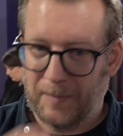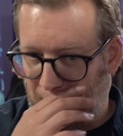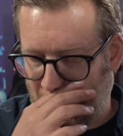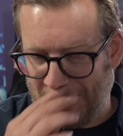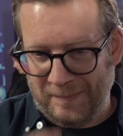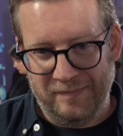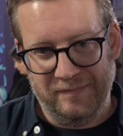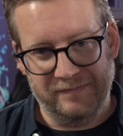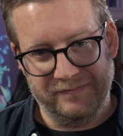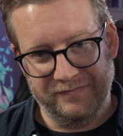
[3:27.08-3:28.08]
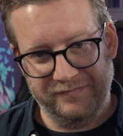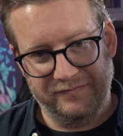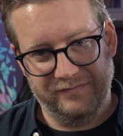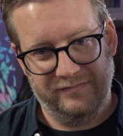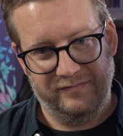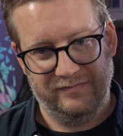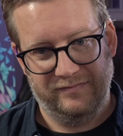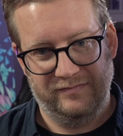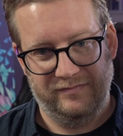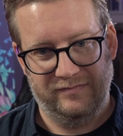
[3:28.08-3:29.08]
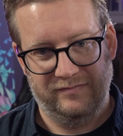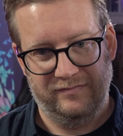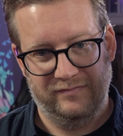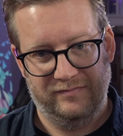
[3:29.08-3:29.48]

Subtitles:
This person isn't speaking.